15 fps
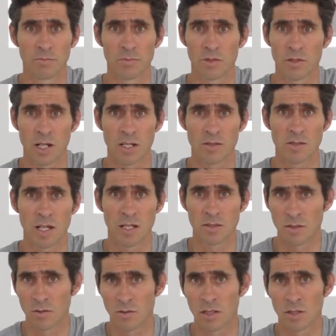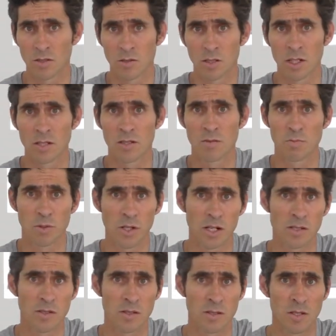translate to increased
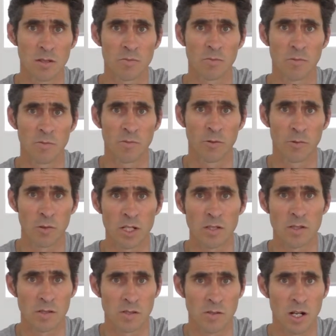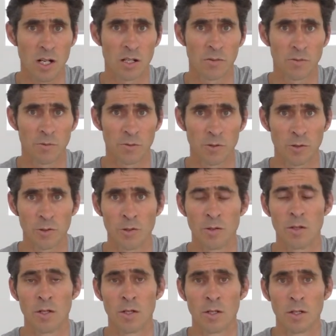prices for West Australian fruit,
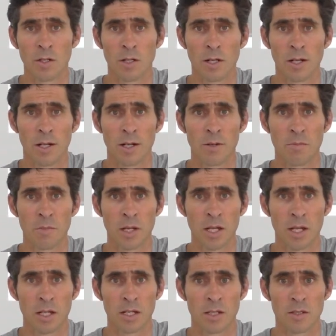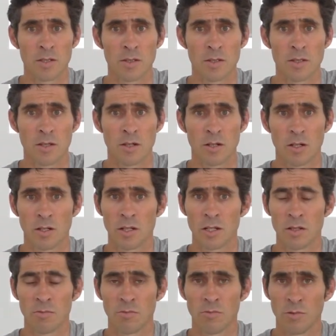and
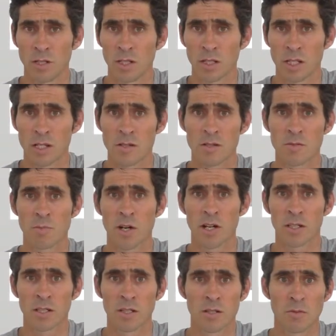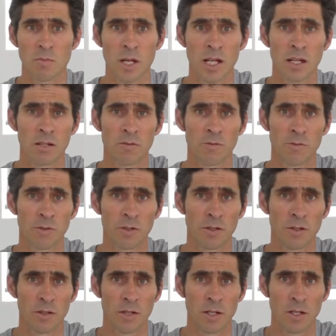only really a spike in demand for